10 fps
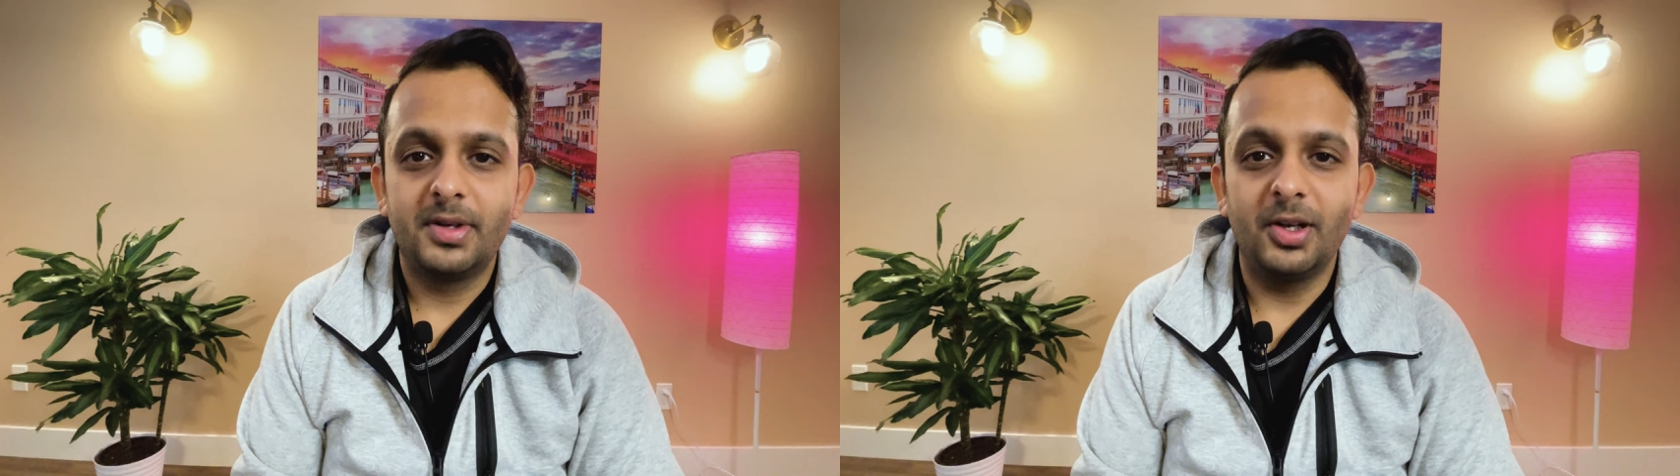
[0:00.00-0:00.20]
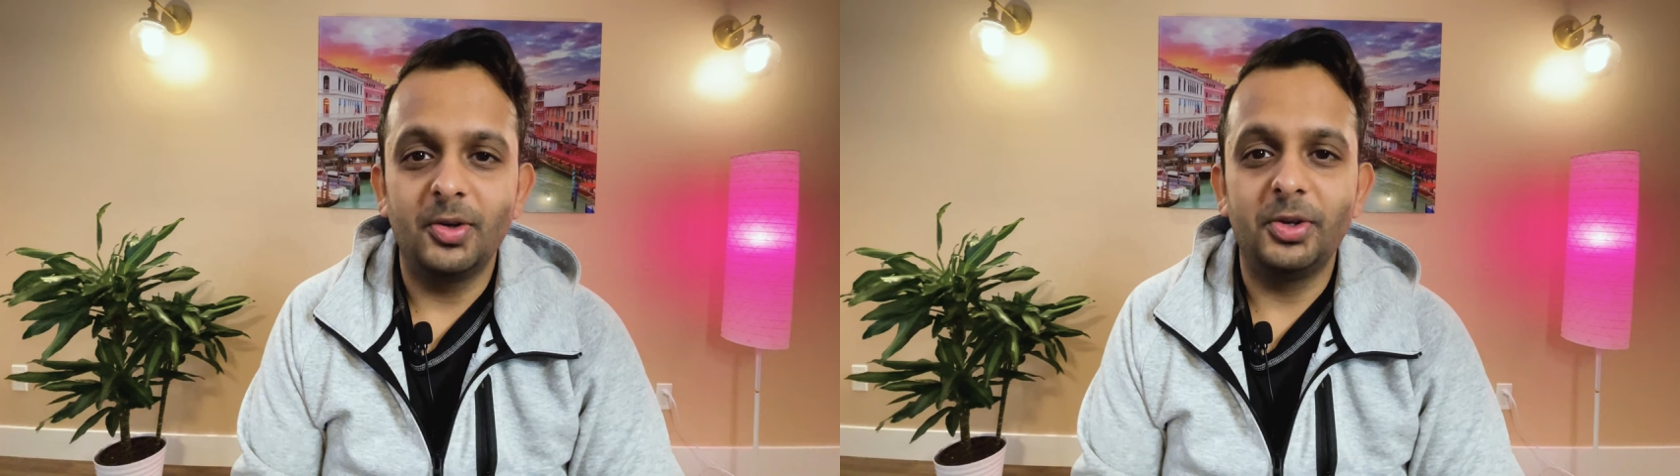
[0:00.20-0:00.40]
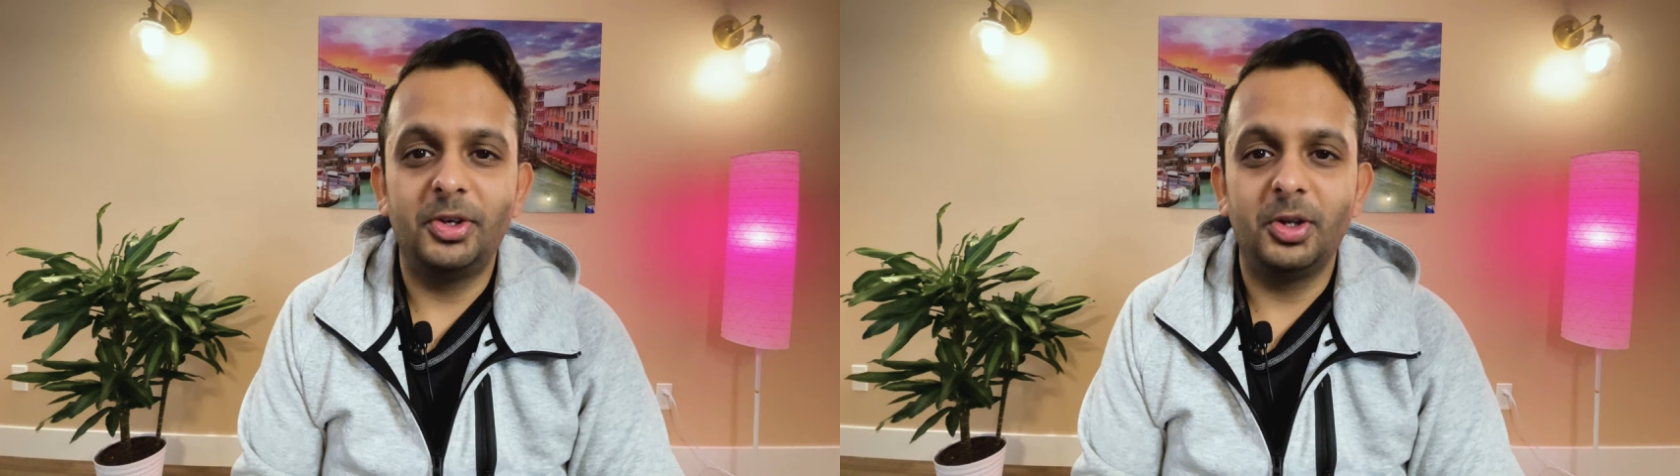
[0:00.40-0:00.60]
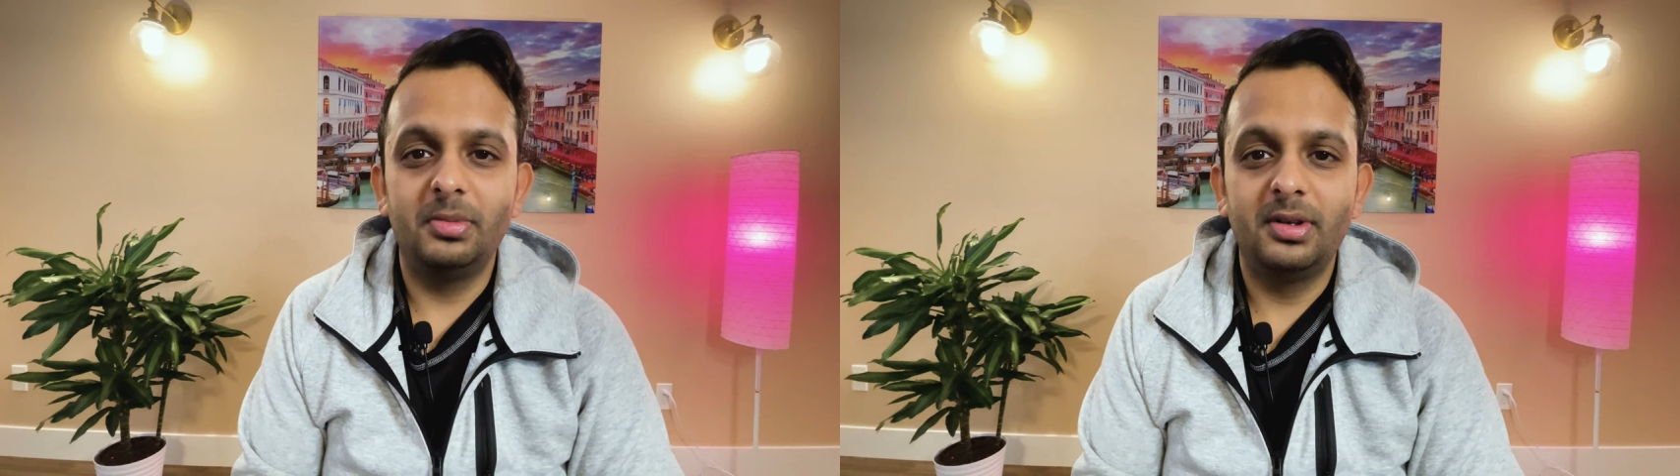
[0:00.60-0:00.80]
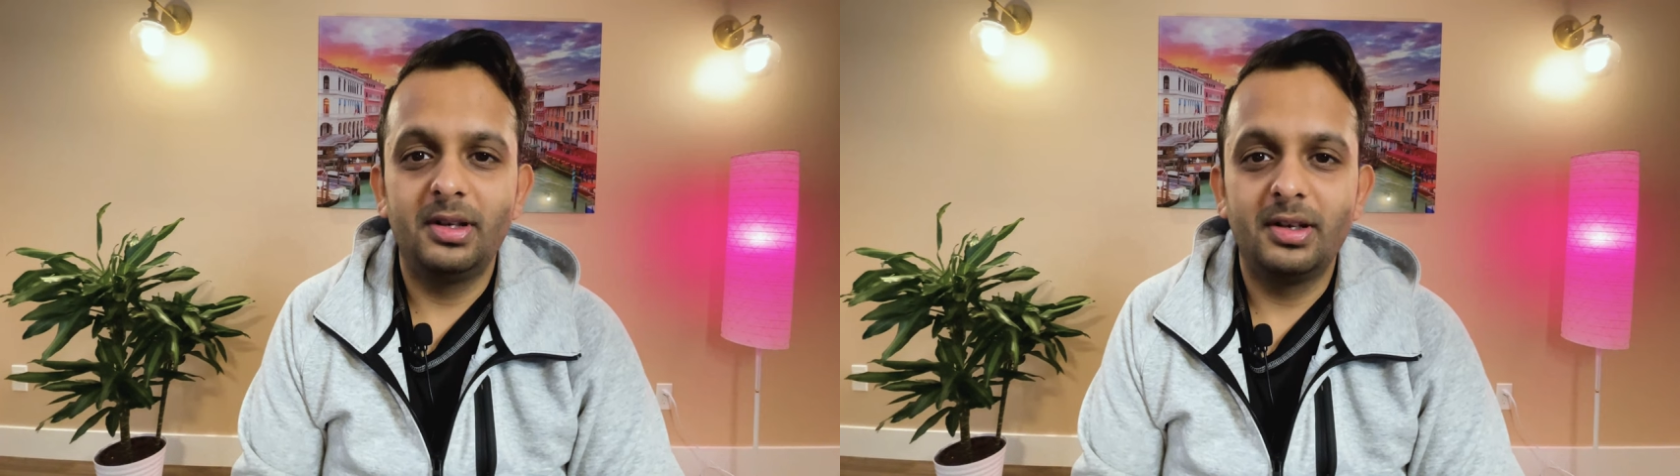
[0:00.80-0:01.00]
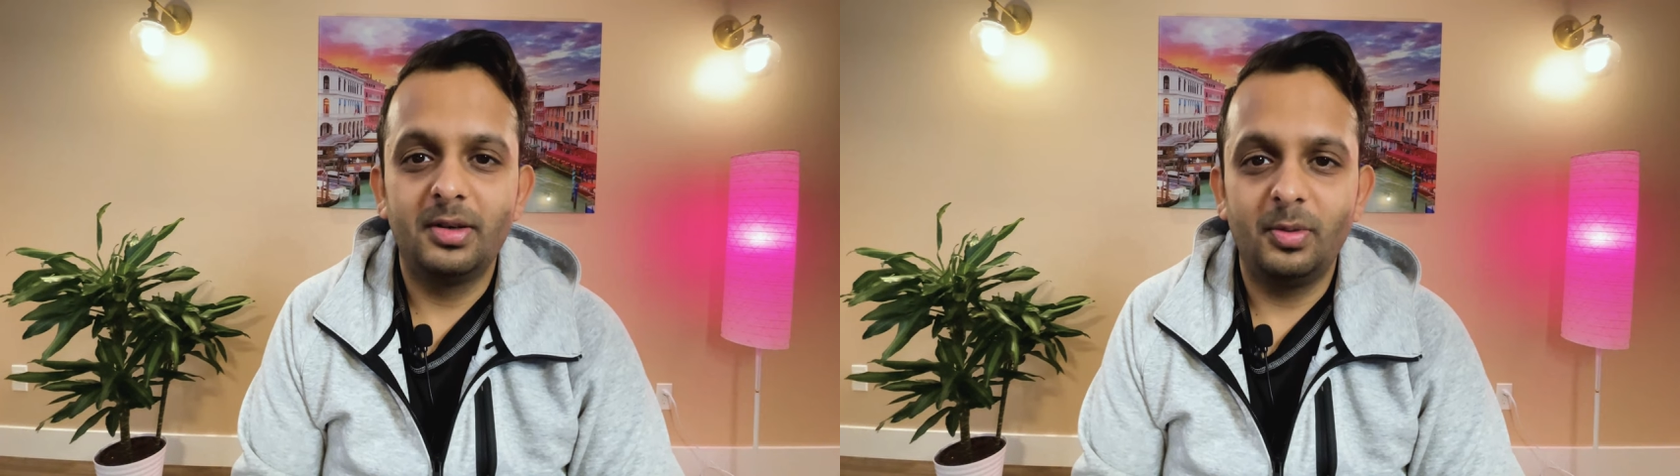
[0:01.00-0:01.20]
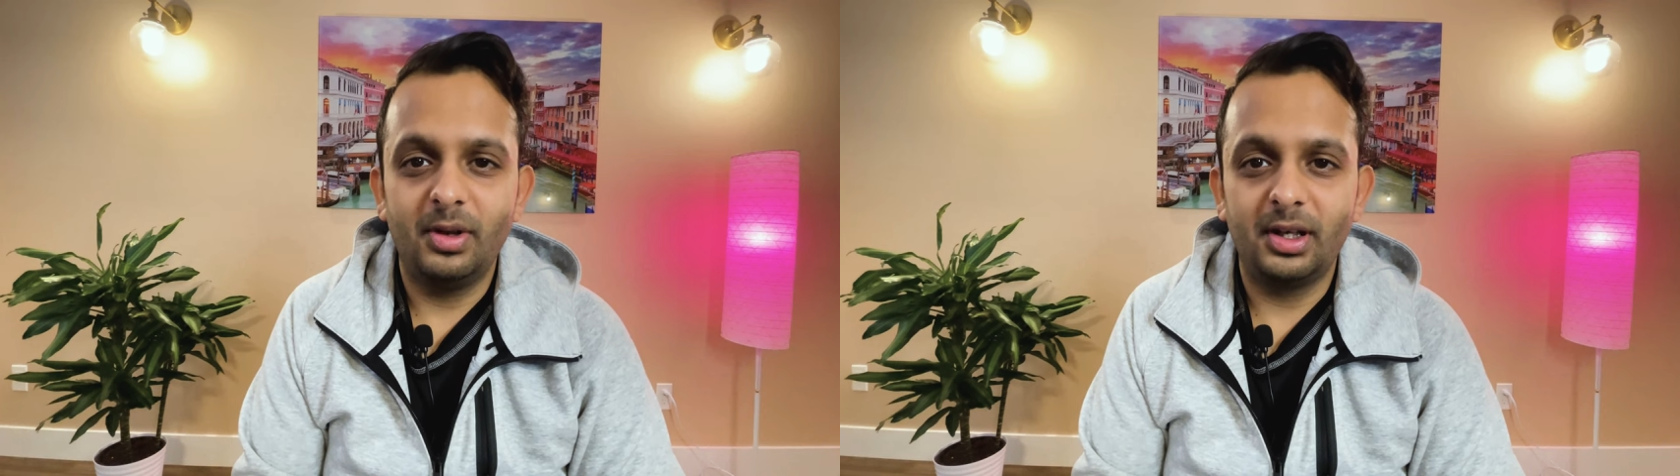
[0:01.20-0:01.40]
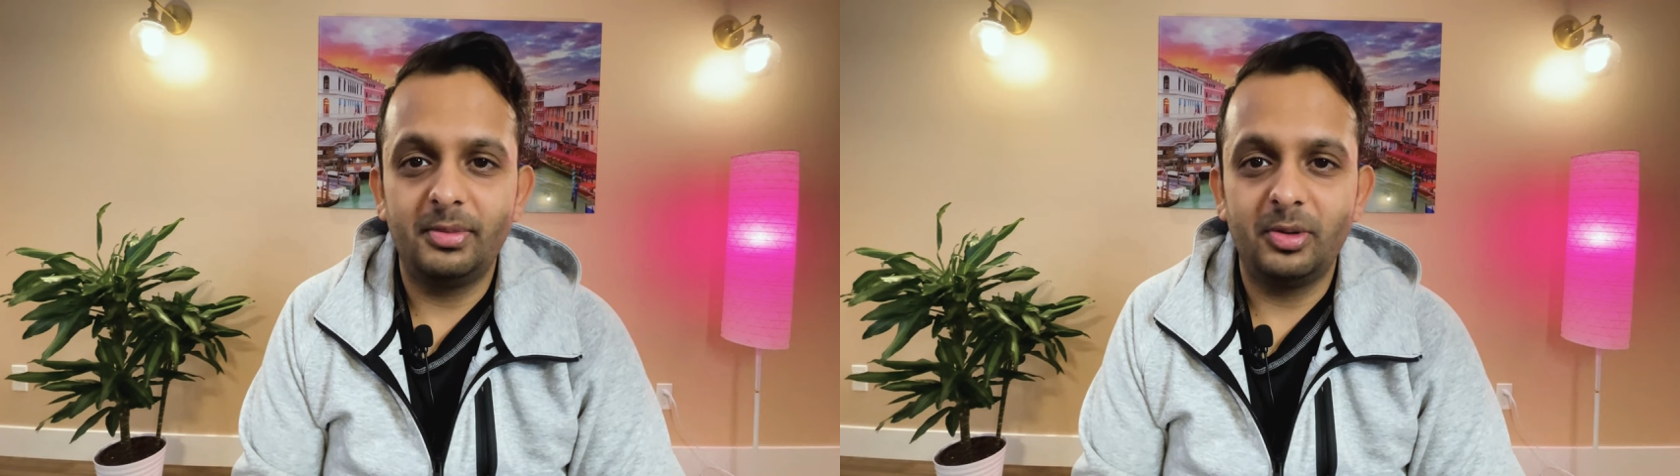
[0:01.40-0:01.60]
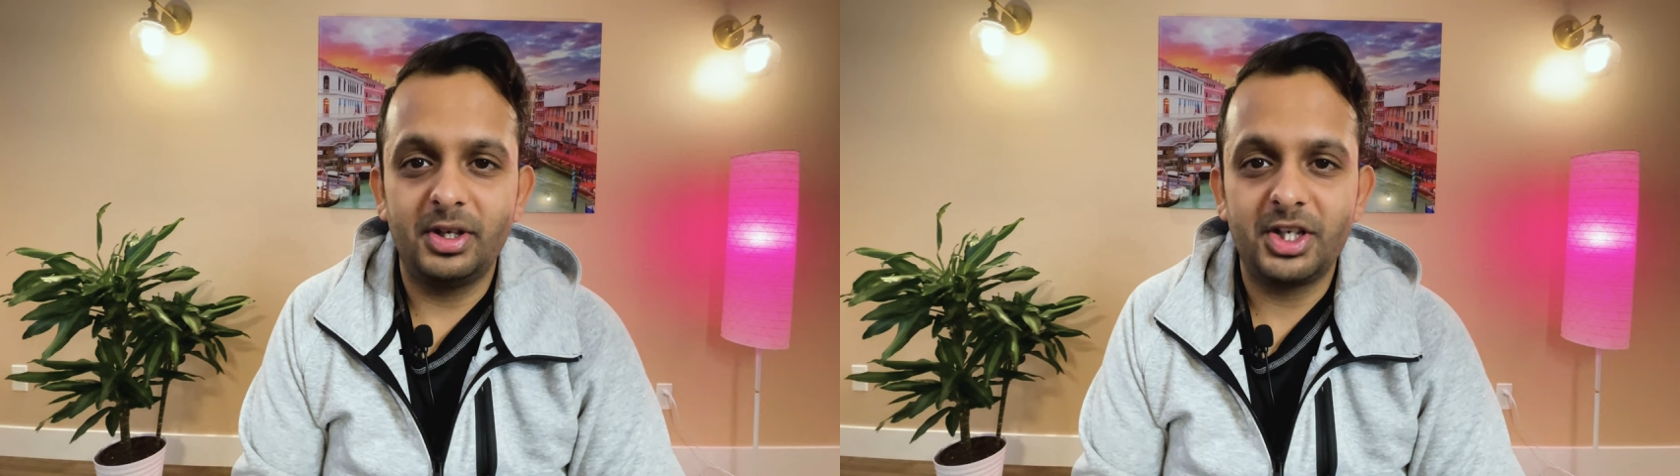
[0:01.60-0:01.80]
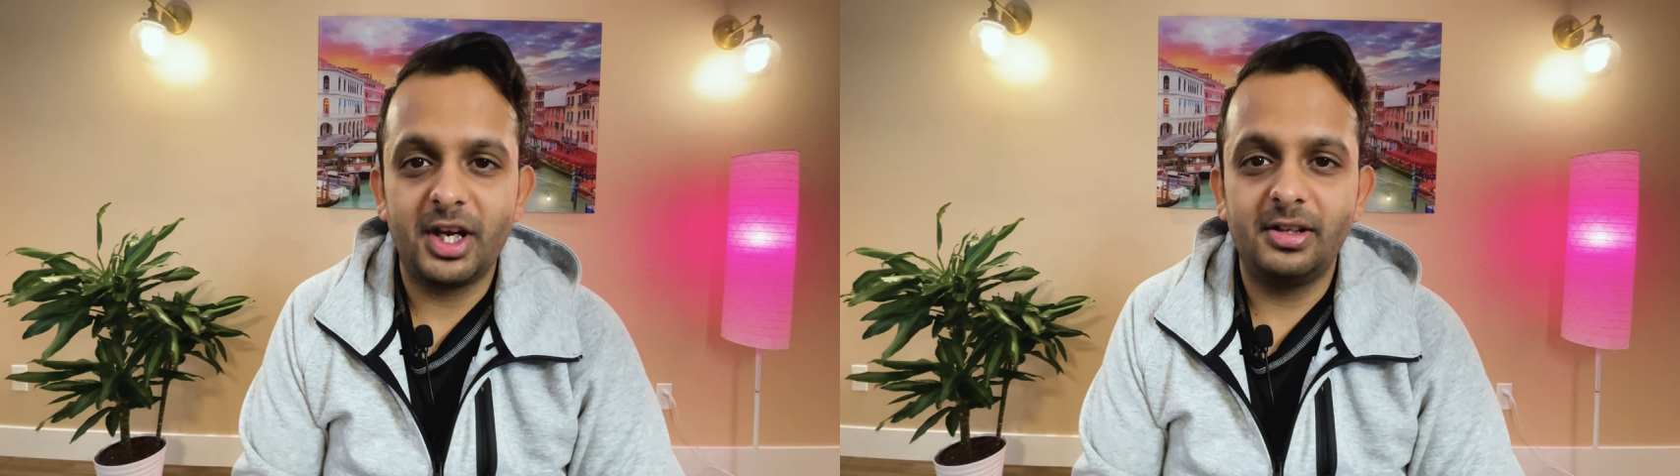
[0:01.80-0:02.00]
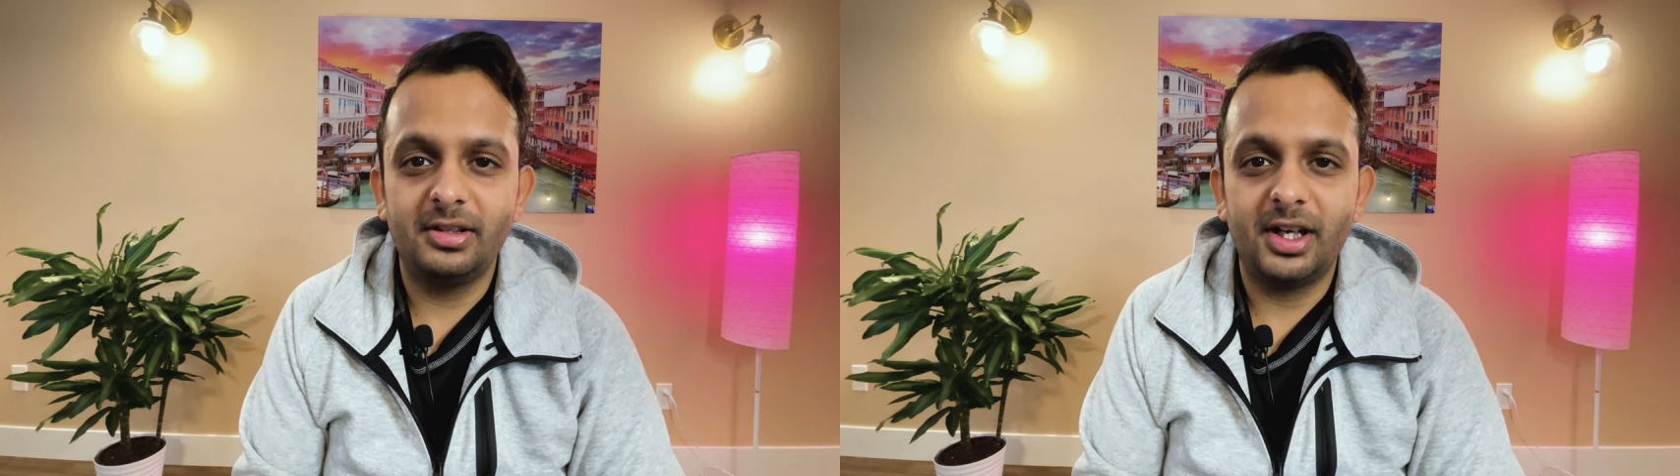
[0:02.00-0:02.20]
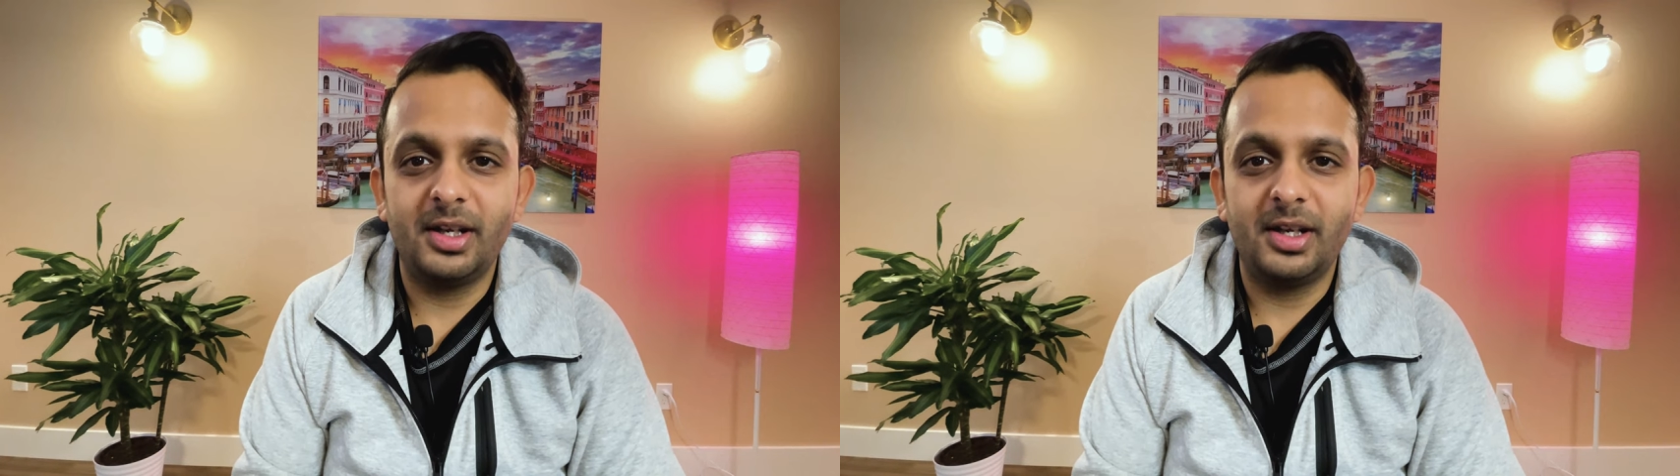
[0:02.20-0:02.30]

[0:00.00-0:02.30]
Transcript: Hello YouTube, welcome to my channel.